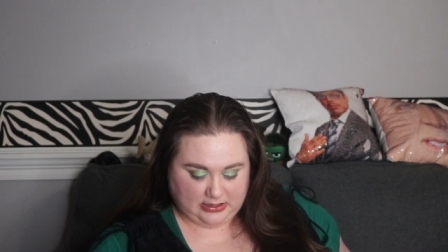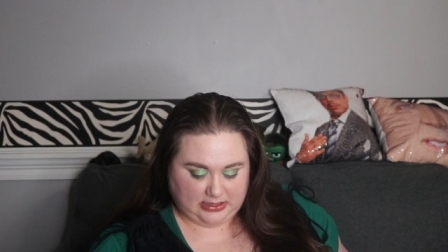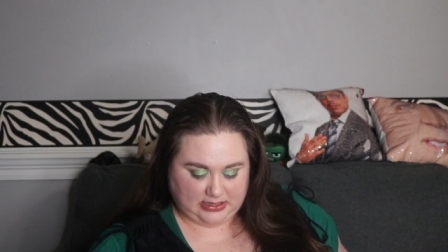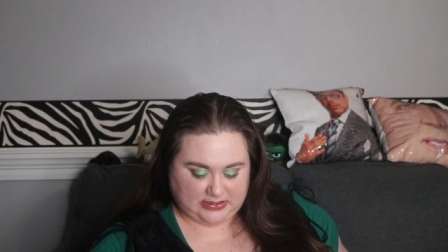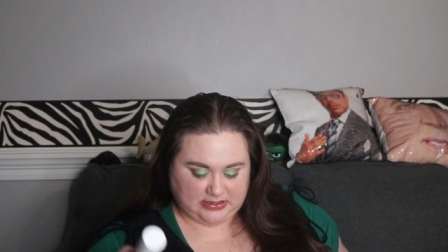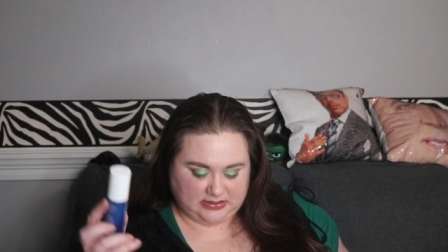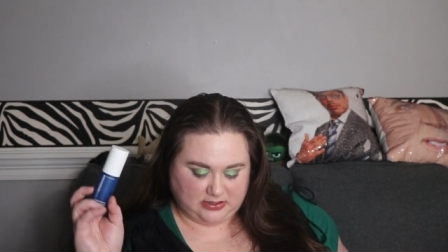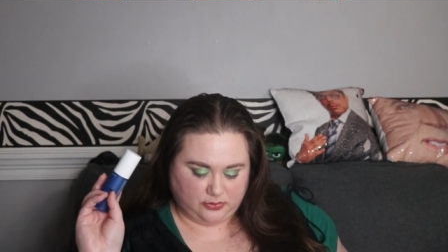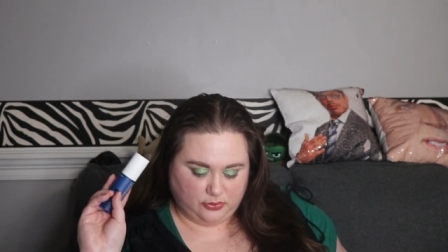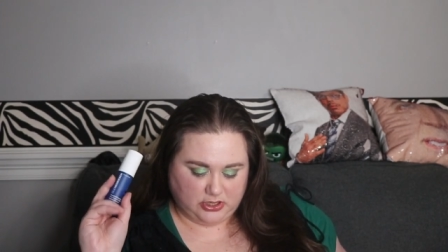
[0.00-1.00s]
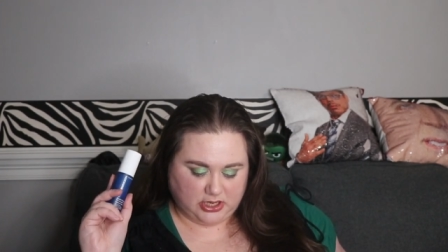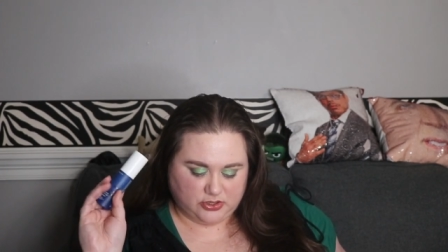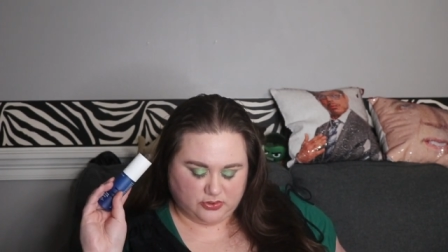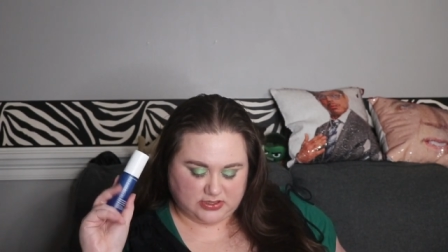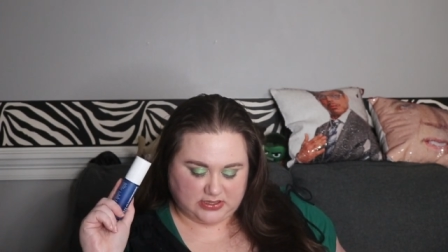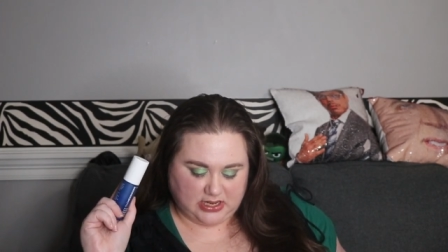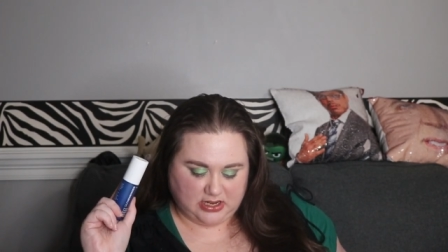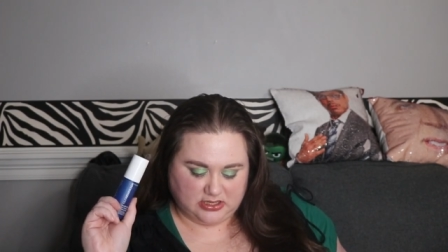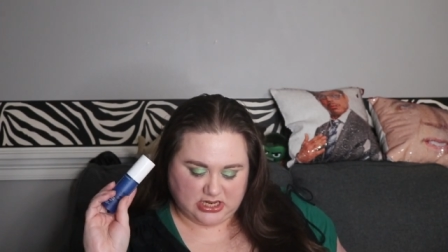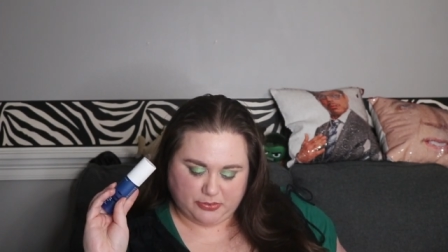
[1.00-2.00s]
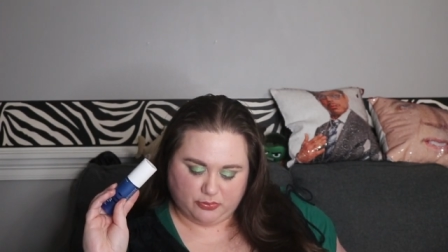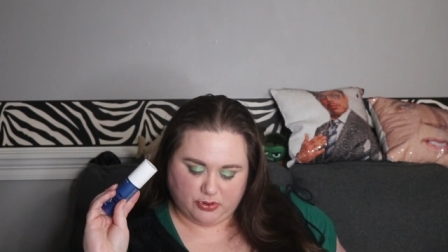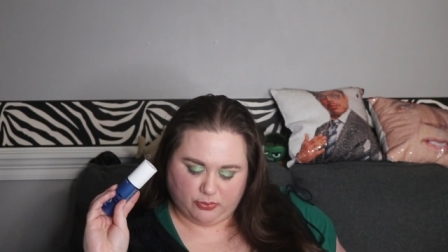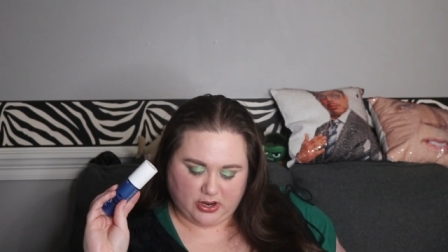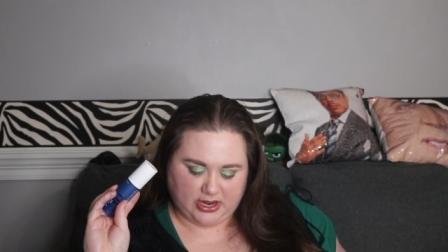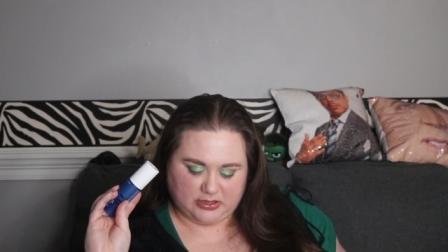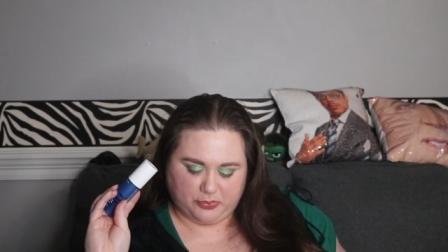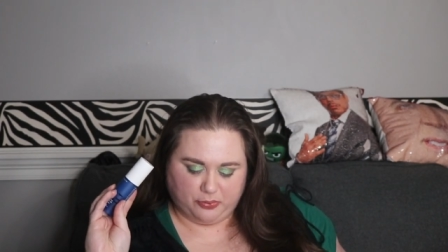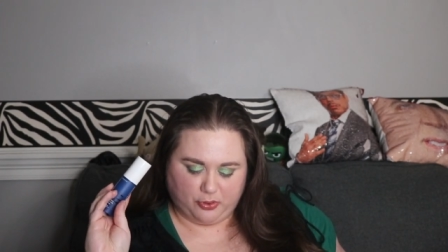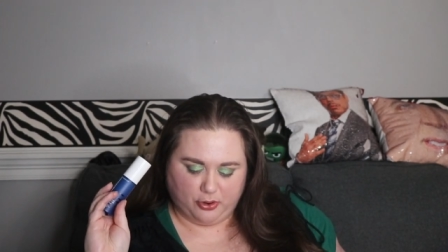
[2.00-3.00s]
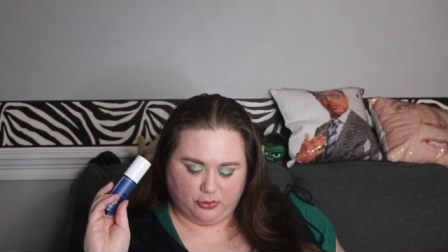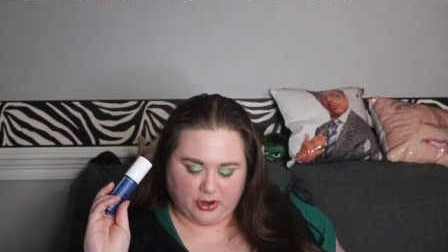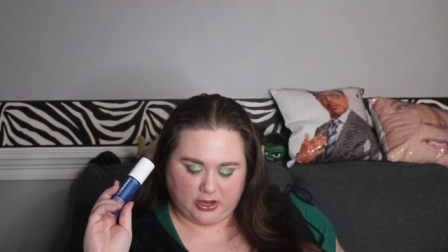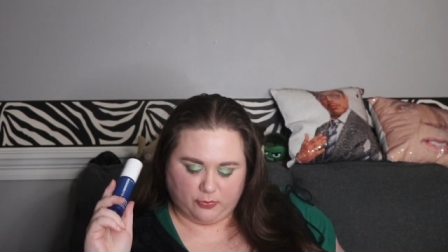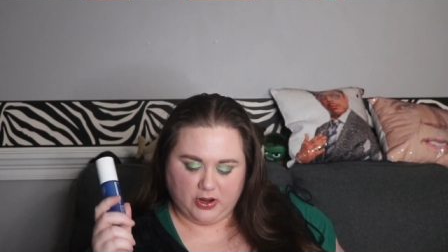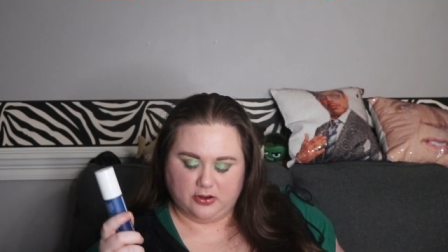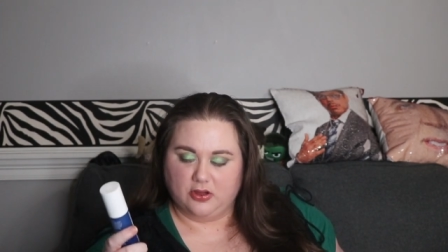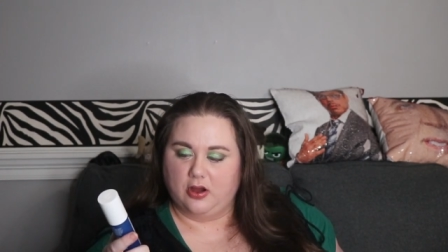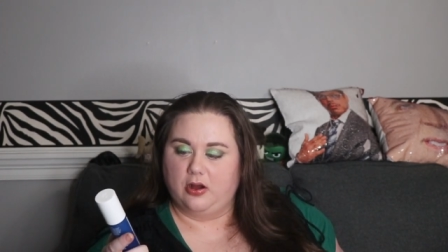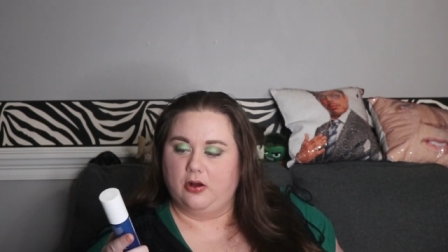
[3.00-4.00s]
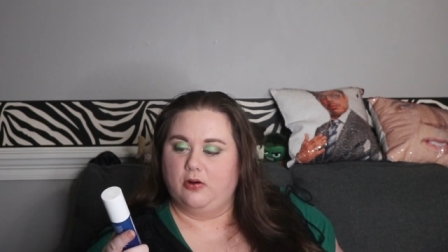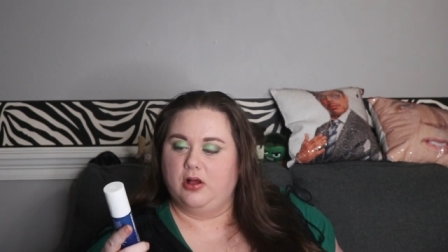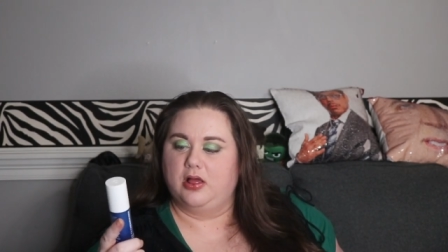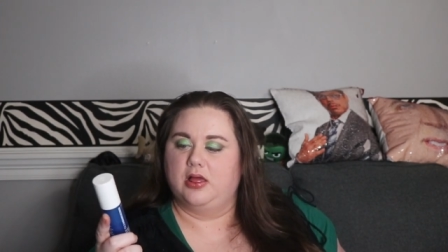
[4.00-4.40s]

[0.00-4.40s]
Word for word: Next is the Ula Hendrickson Double Rewind Pro Grade Retinol.